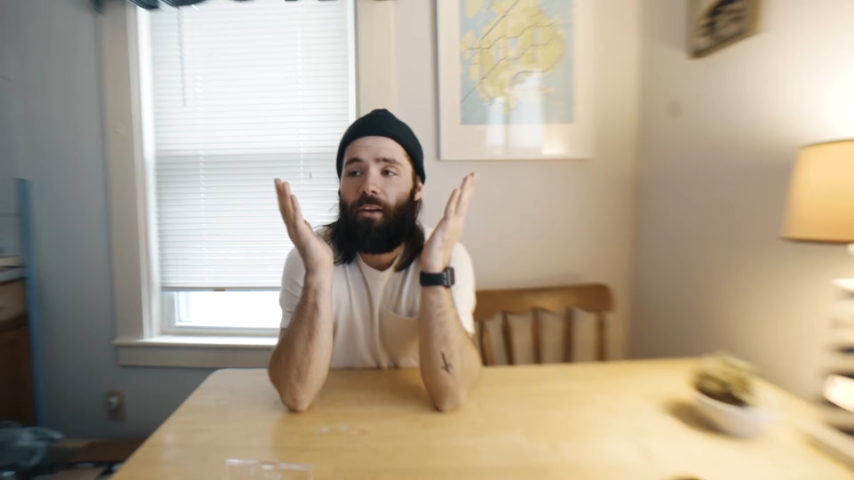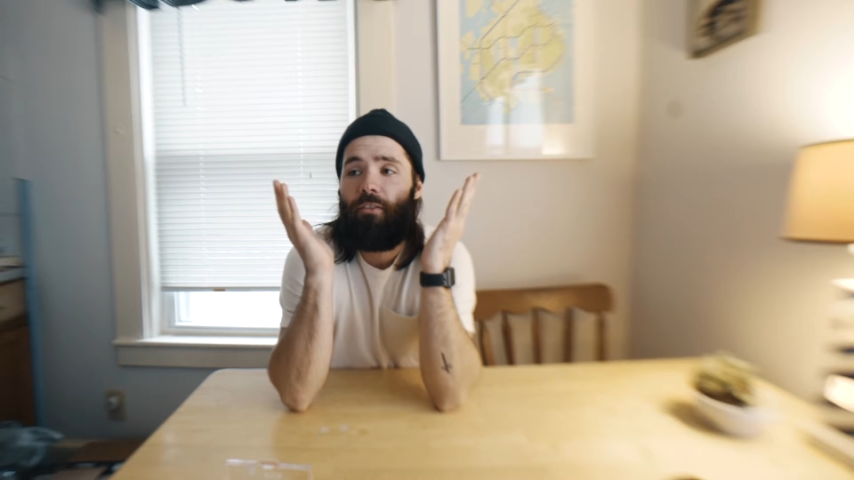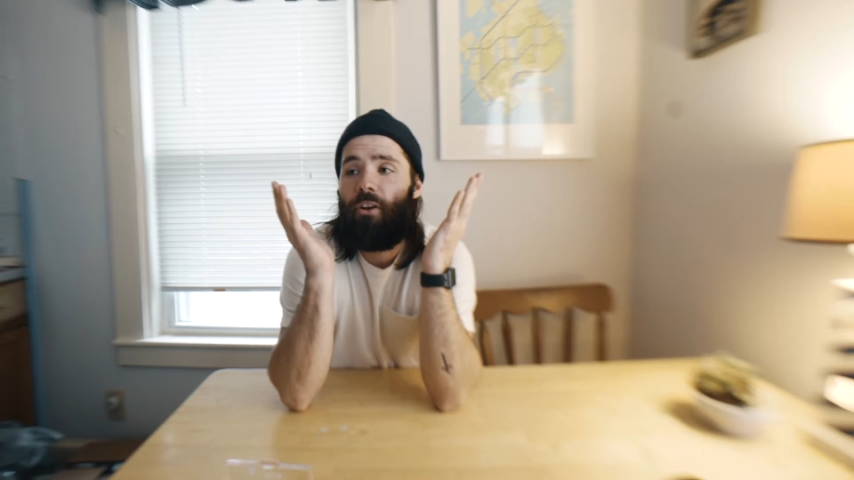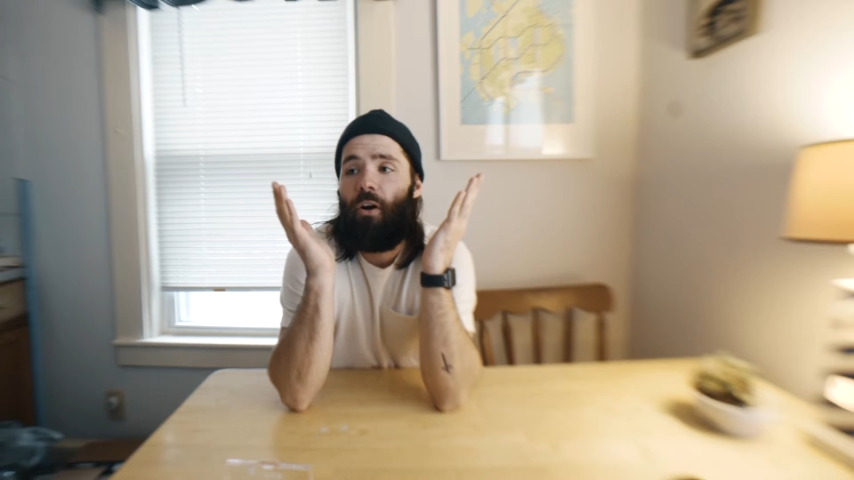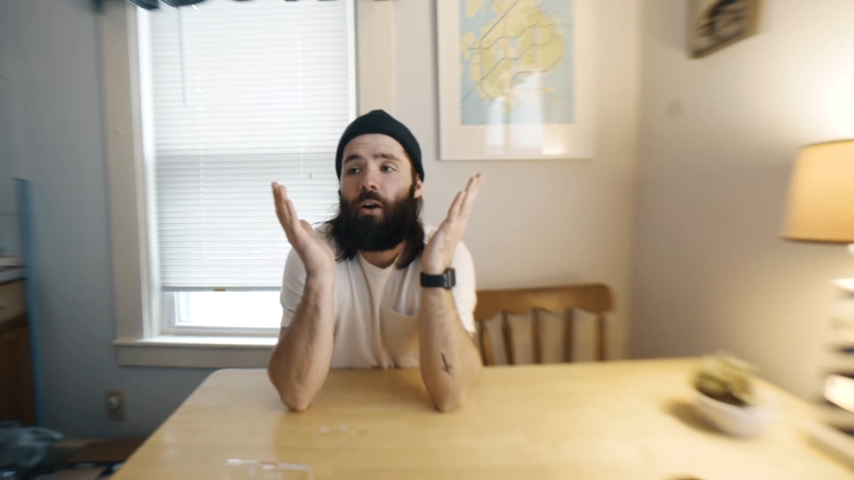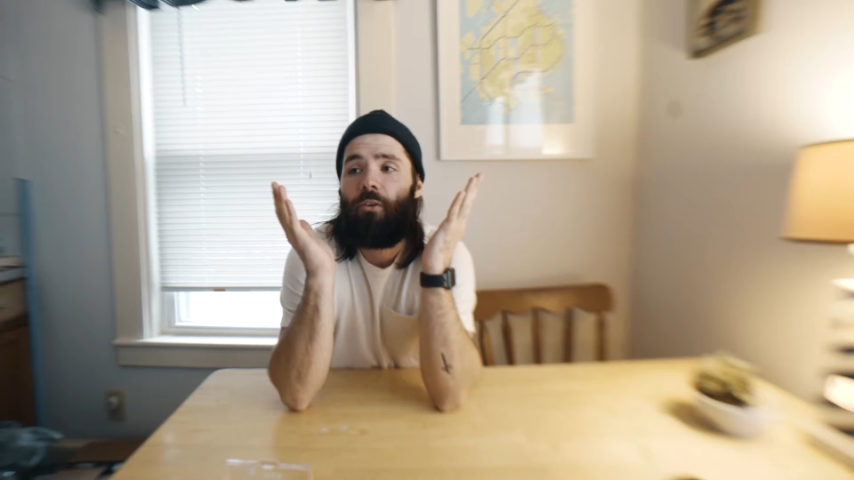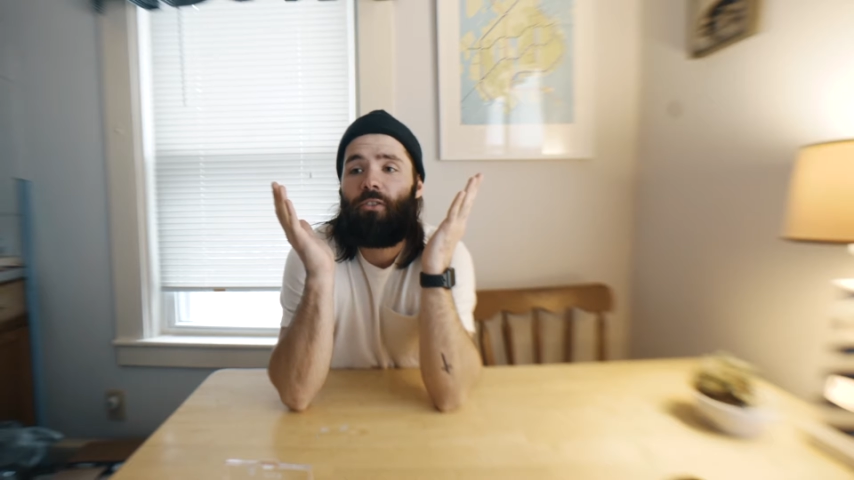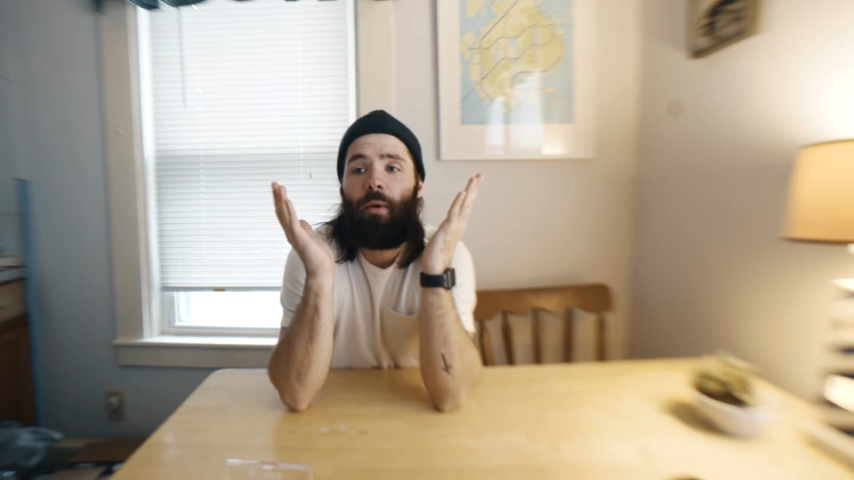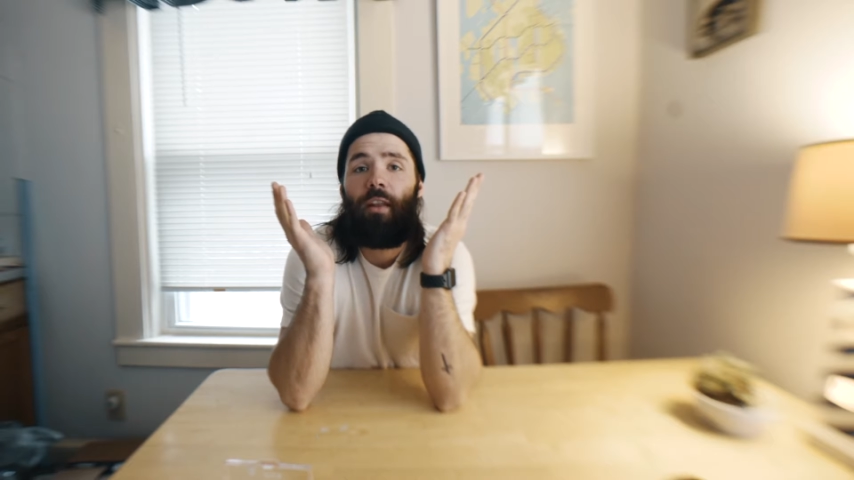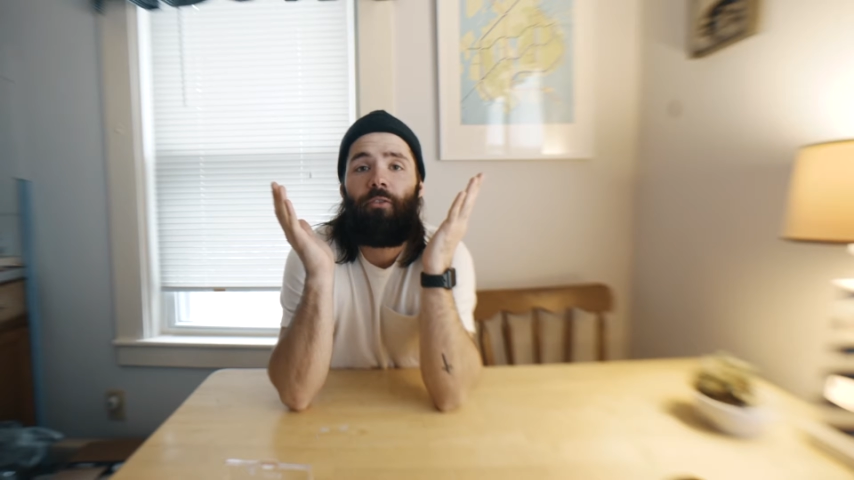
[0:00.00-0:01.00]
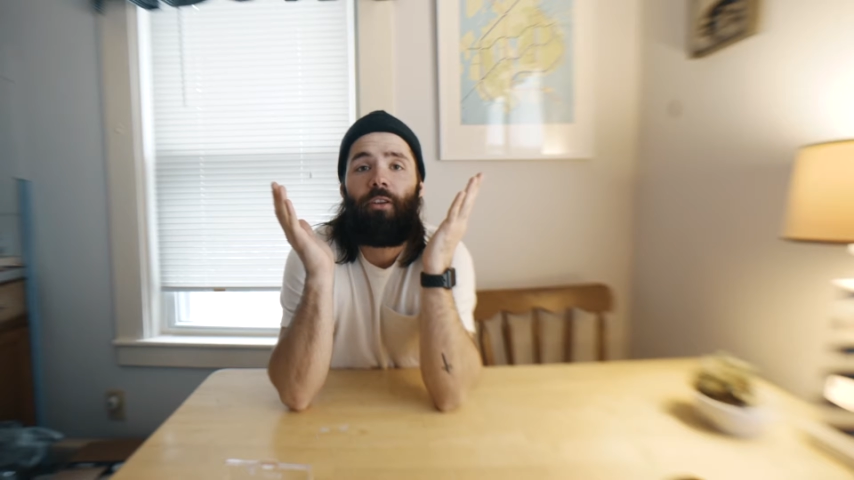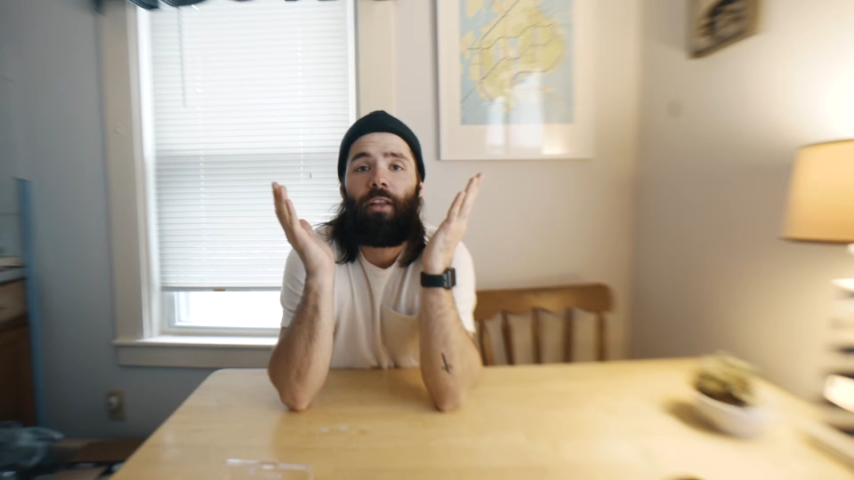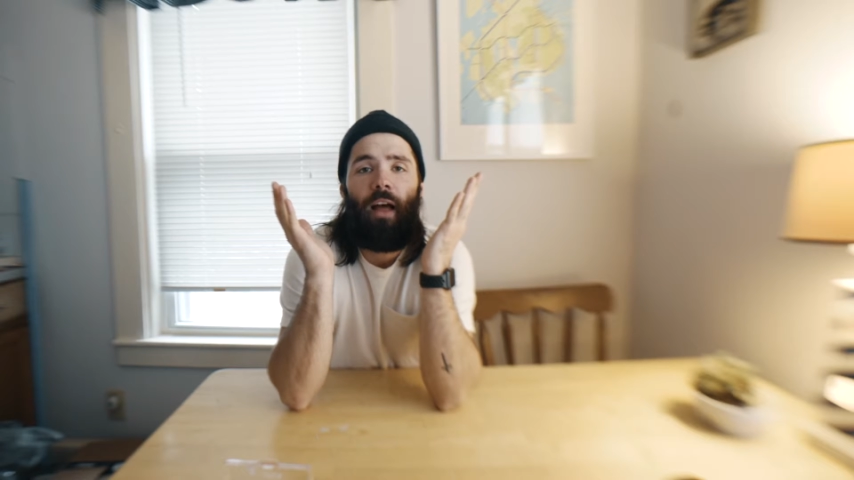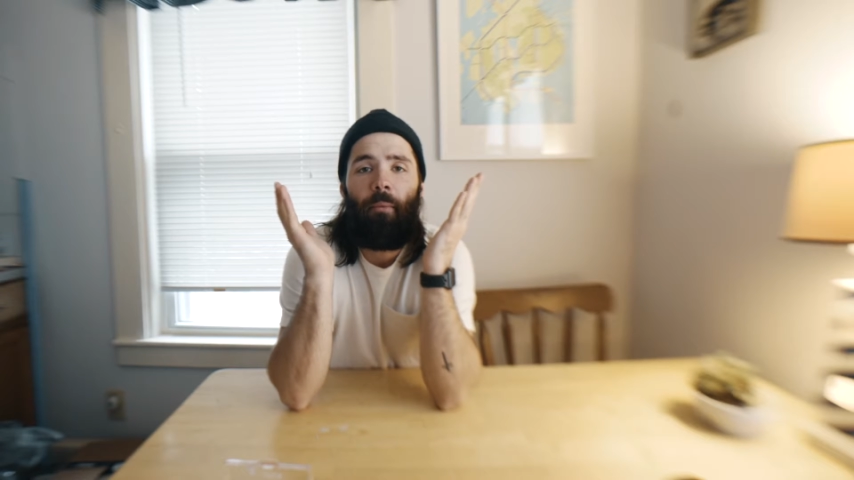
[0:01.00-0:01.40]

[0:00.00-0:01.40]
don't even know how to explain the feeling.